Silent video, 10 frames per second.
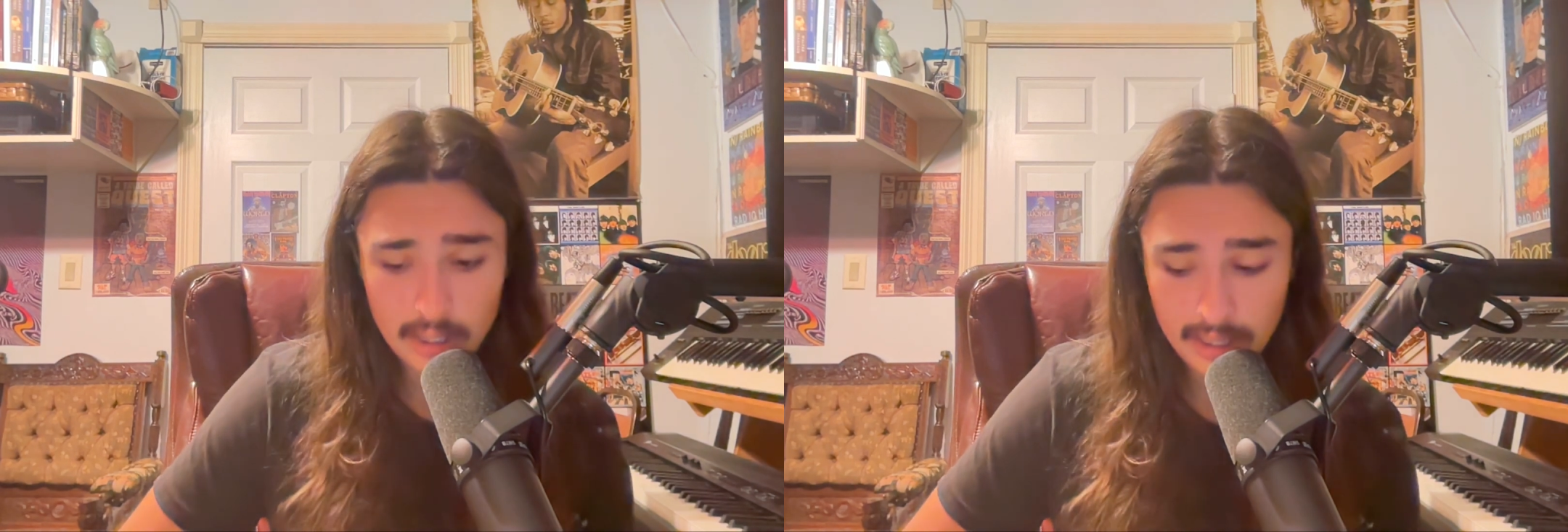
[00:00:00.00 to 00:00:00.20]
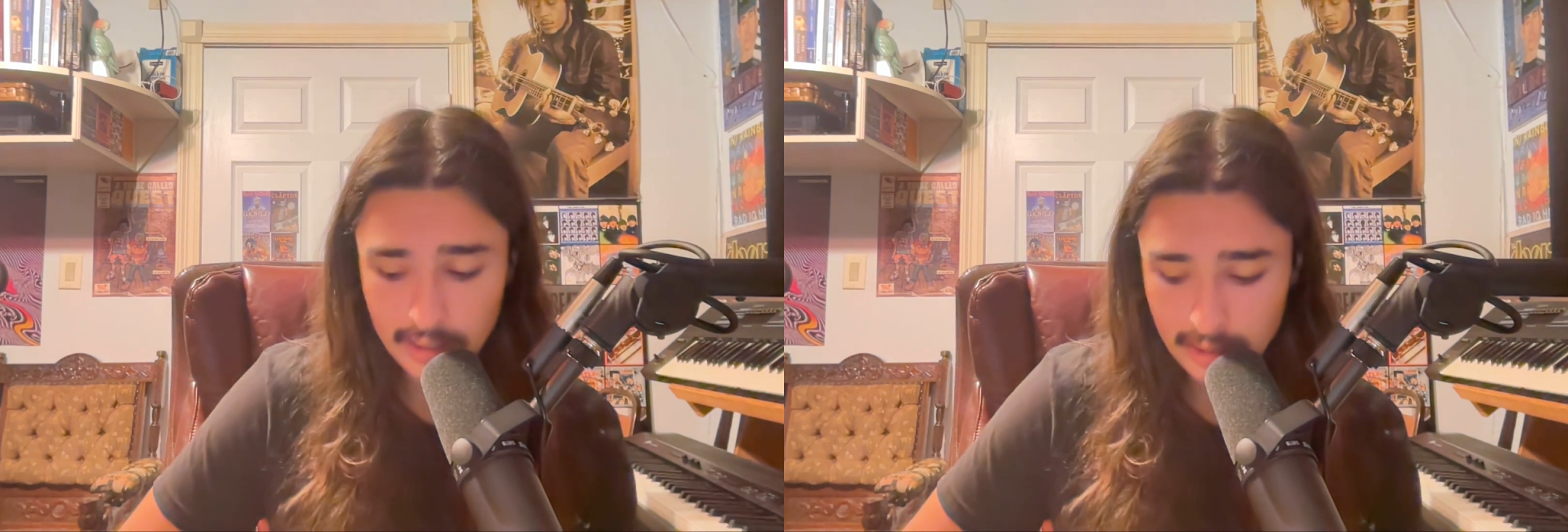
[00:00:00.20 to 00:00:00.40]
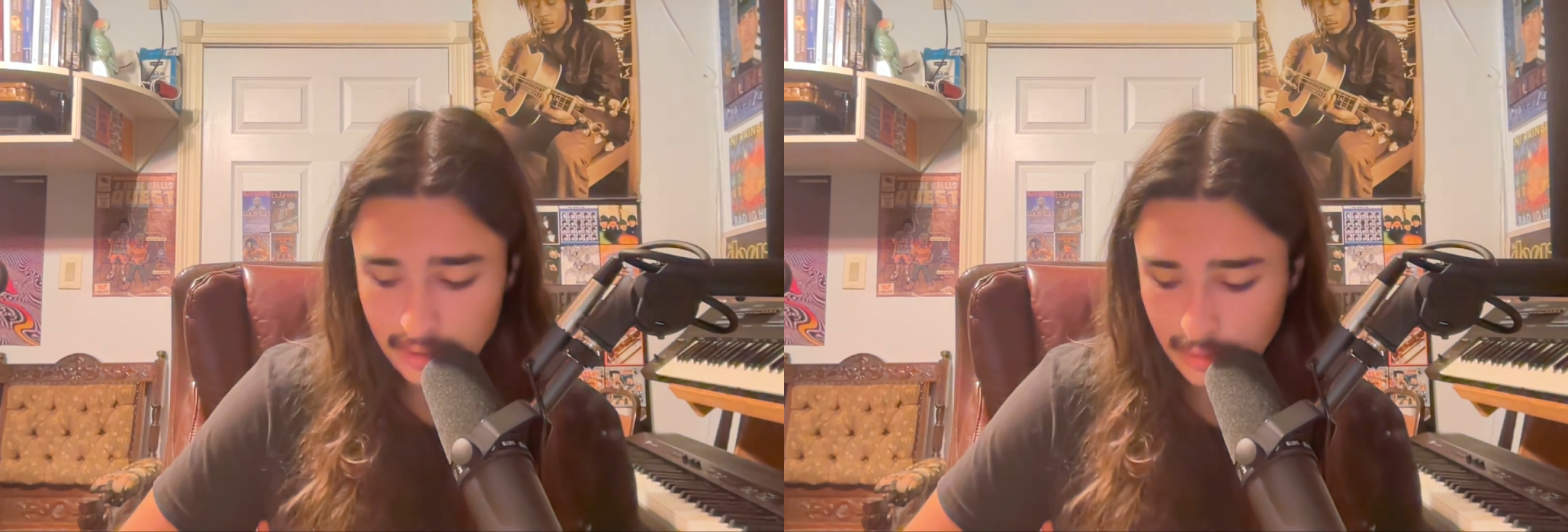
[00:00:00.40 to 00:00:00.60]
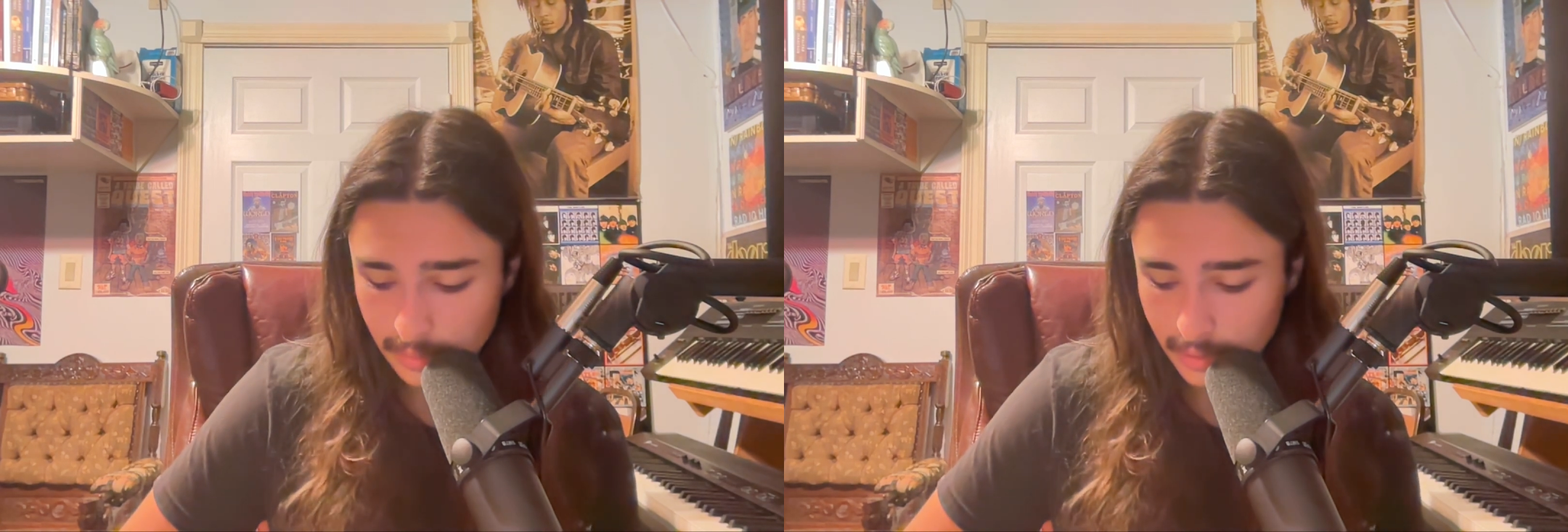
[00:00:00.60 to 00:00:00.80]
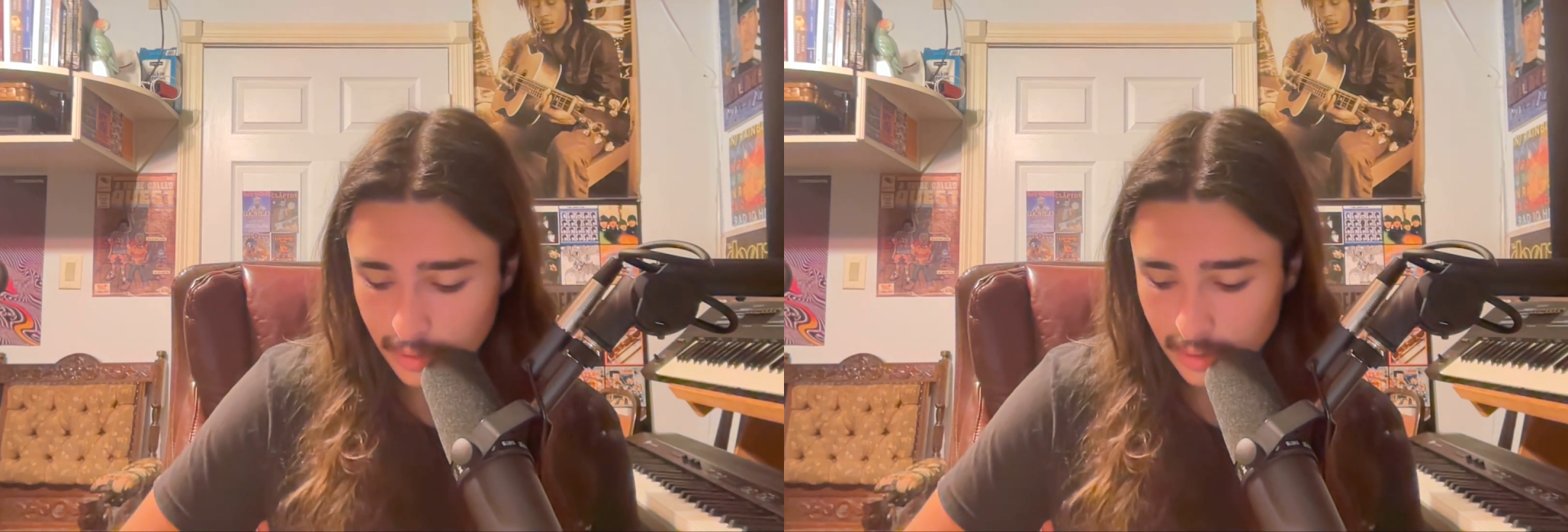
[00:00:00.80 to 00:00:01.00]
and it needs to
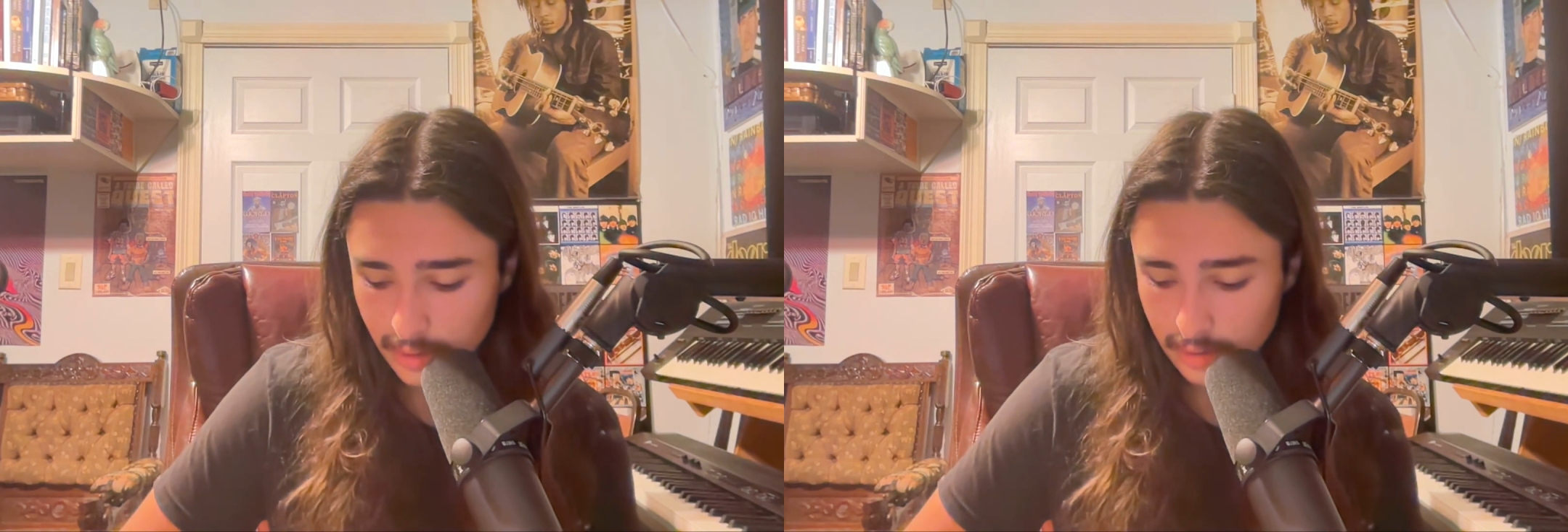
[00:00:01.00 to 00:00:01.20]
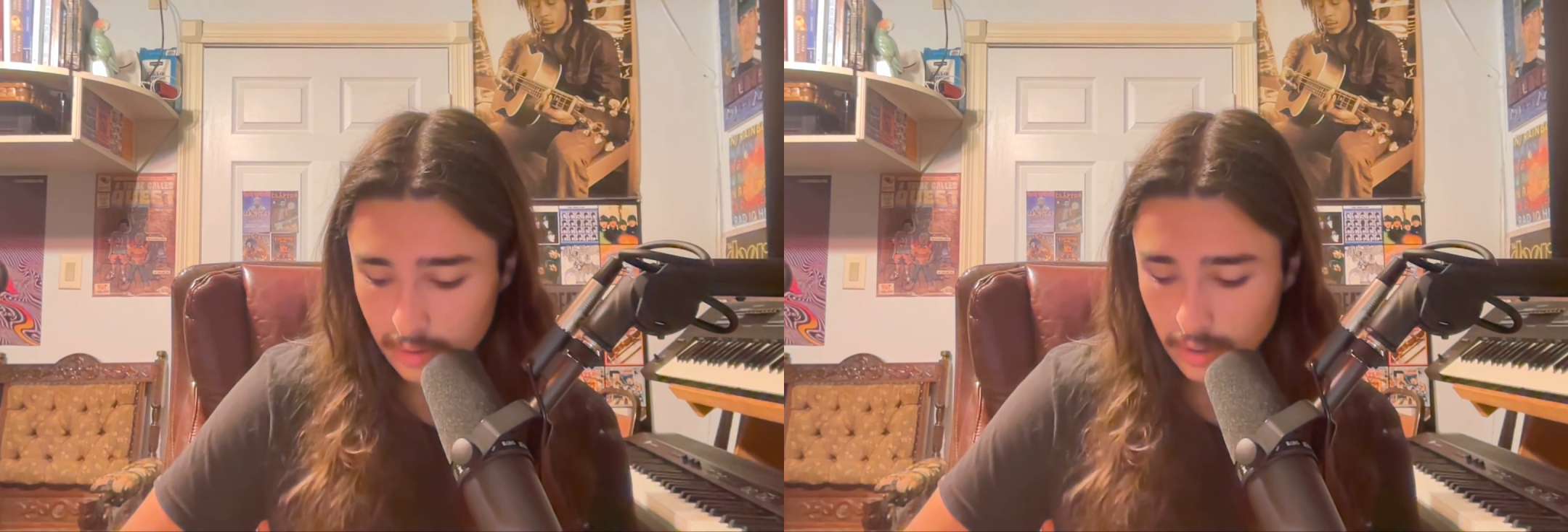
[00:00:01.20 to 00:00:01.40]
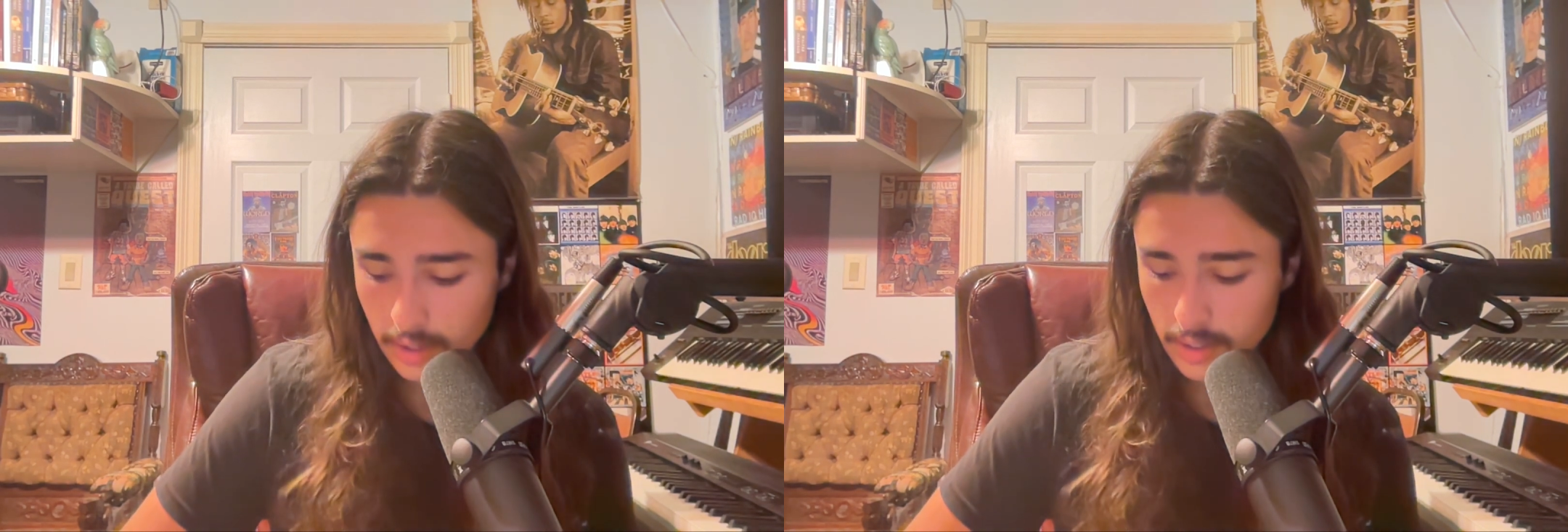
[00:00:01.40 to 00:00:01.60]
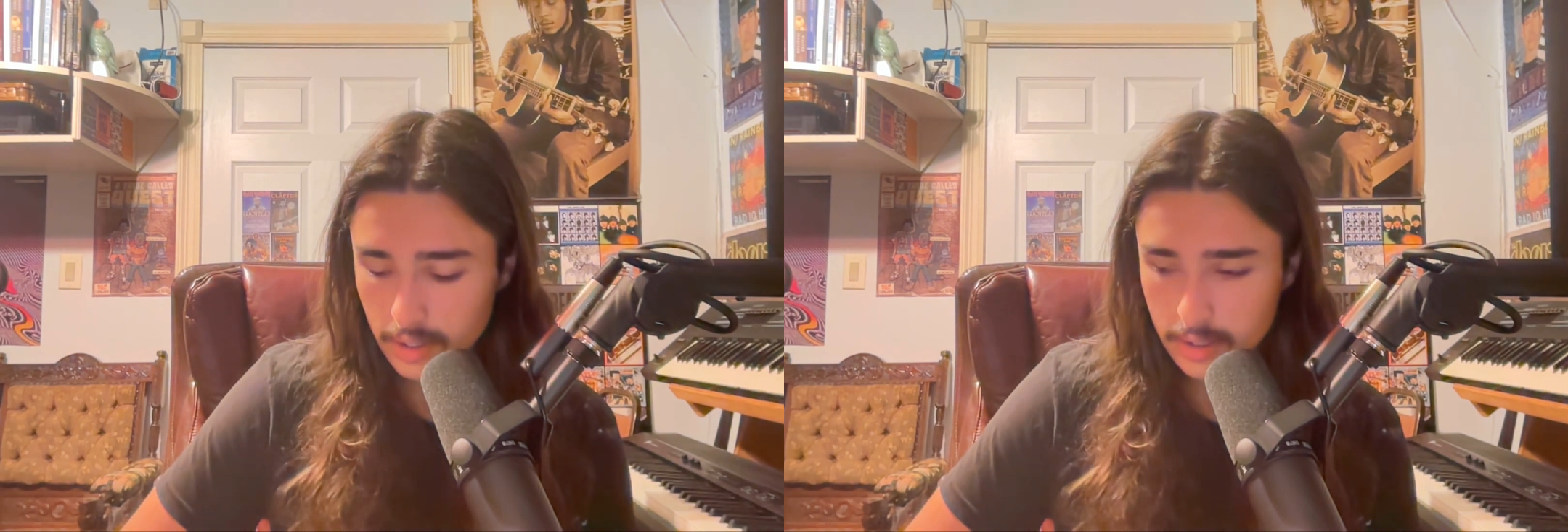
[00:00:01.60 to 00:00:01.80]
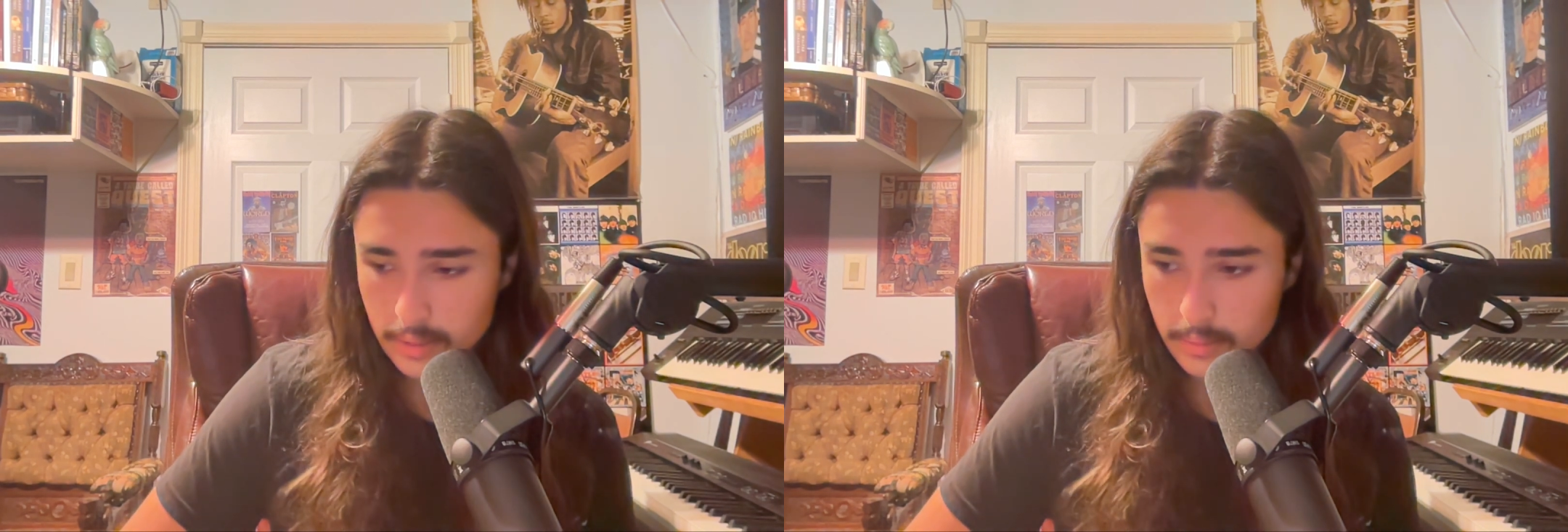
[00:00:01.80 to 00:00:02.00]
be this,
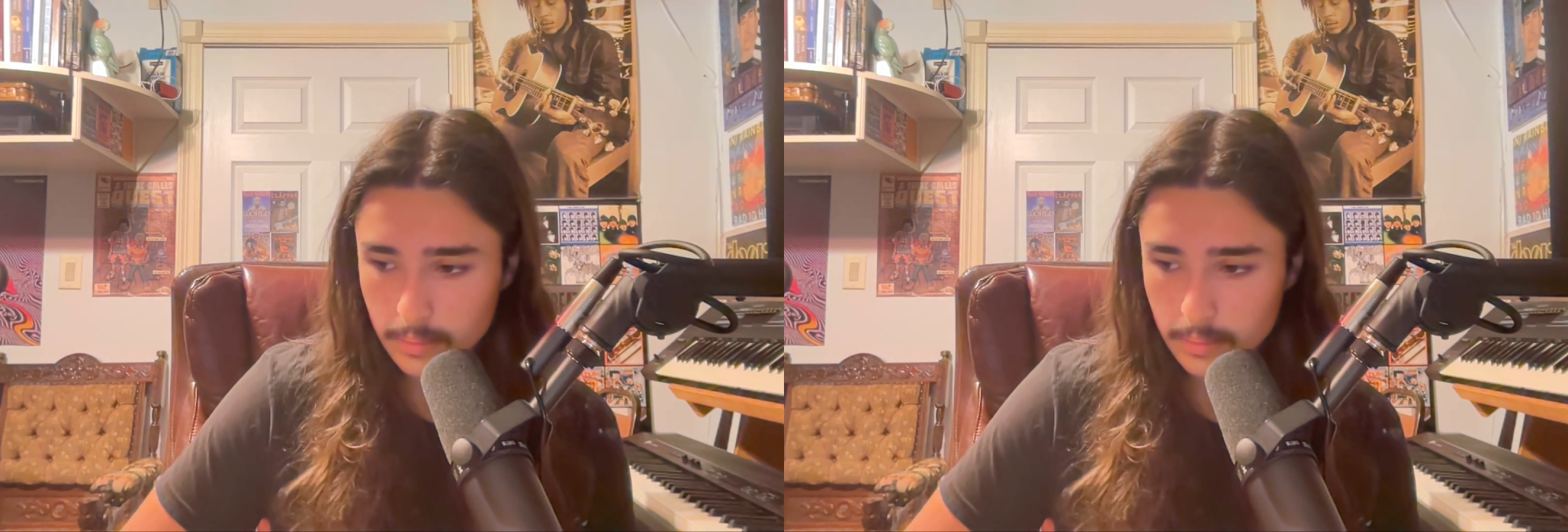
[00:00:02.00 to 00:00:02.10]
and these,